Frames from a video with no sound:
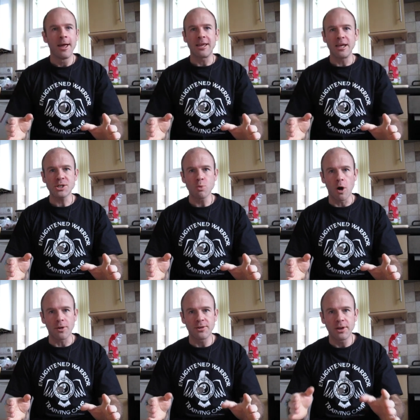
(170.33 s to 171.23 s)
Guess
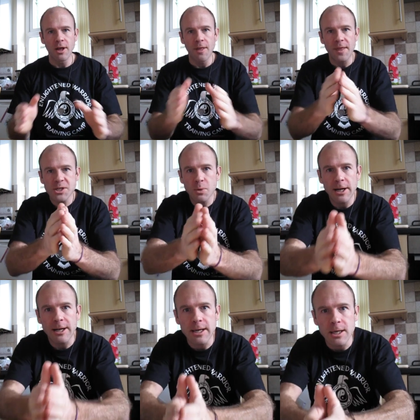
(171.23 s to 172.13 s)
what? That's what
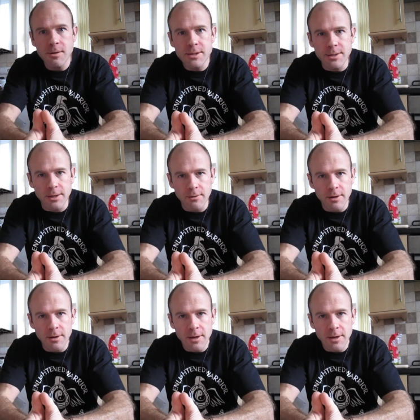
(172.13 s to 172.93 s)
I'd like you to do.